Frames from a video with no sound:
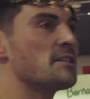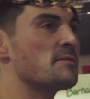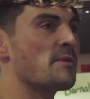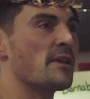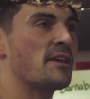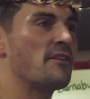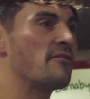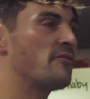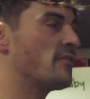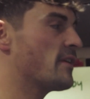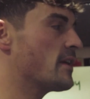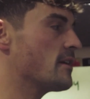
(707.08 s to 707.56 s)
does it
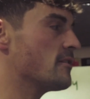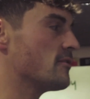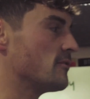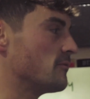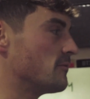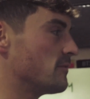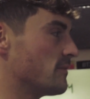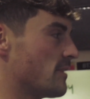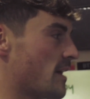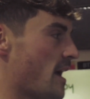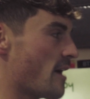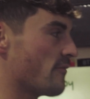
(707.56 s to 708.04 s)
make you
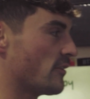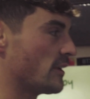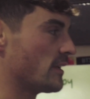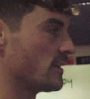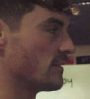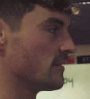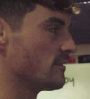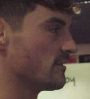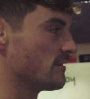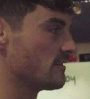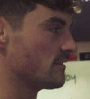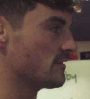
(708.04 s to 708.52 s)
feel
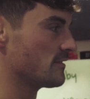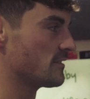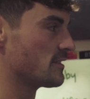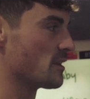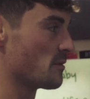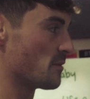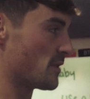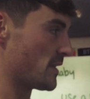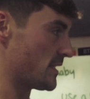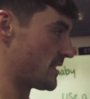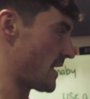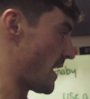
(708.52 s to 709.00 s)
having
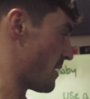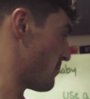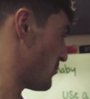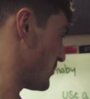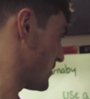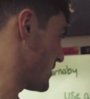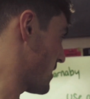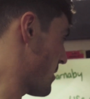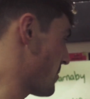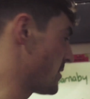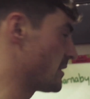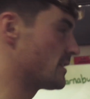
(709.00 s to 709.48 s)
some of these
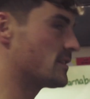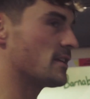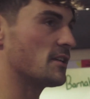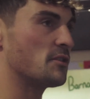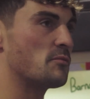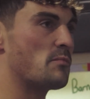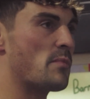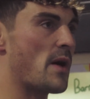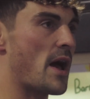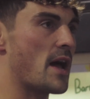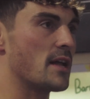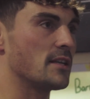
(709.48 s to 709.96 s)
animals come in
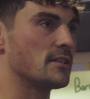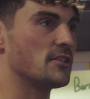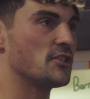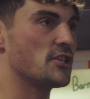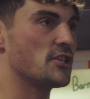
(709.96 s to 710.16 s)
such bad